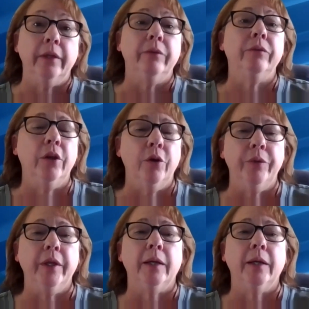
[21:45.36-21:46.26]
the
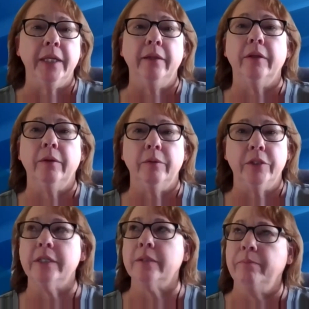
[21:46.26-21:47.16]
update, that
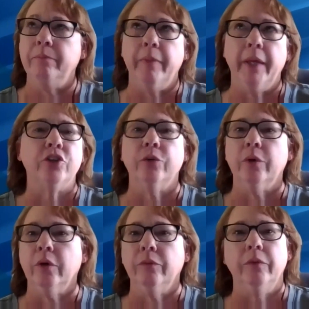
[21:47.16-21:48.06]
just make
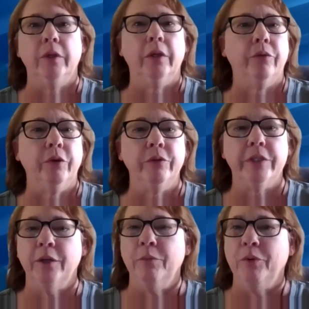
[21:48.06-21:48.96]
sure, those
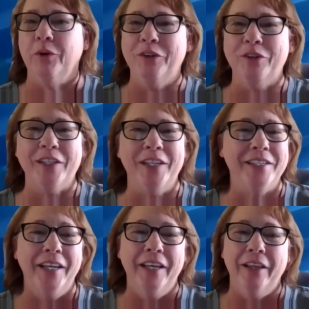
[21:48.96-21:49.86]
temporary nurse aides
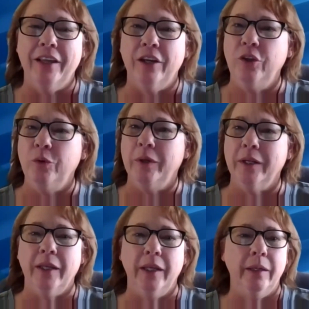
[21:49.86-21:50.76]
that you want to
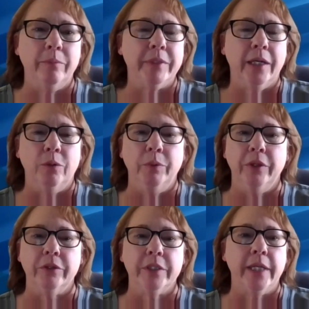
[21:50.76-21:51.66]
keep to help with
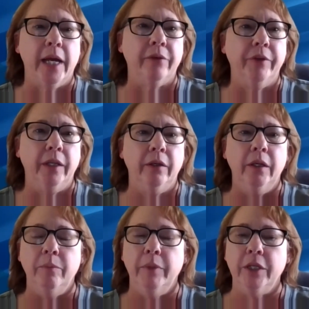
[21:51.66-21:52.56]
your staffing,
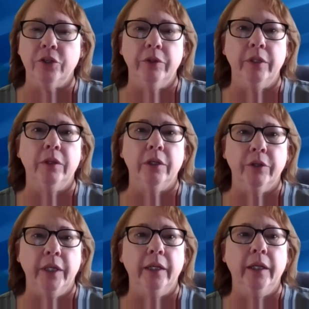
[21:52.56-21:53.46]
make sure that they're
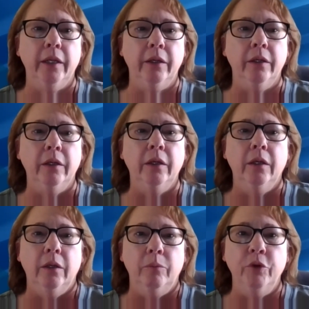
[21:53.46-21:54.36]

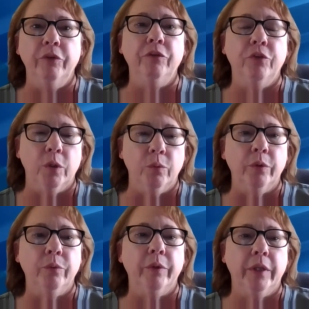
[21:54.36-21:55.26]
moving
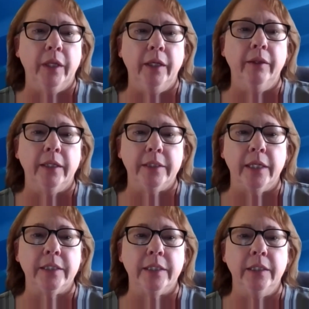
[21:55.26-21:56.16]
forward with getting that
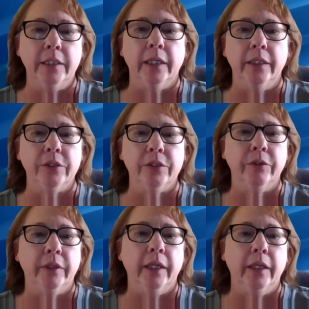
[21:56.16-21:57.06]
testing done so
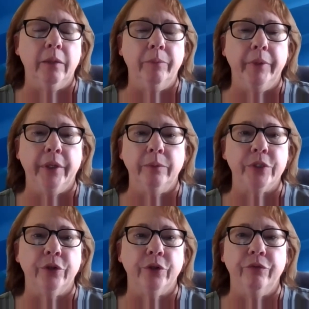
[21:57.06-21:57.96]
that they can become
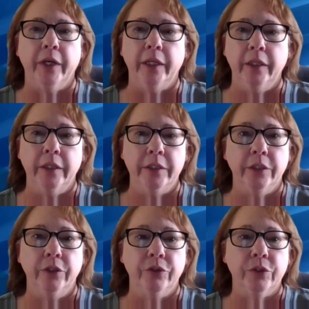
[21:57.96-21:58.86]
certified and
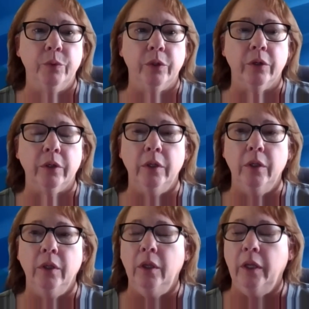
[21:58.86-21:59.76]
continue to work.
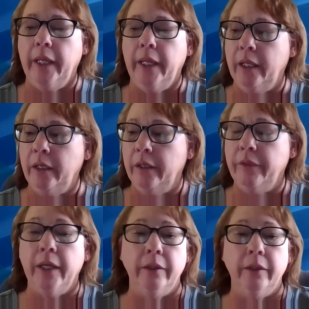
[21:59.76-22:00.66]
And
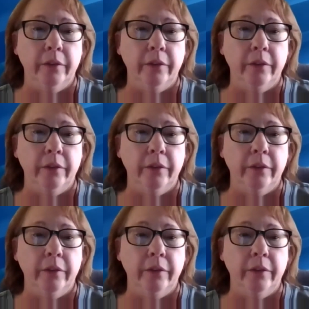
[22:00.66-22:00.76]
then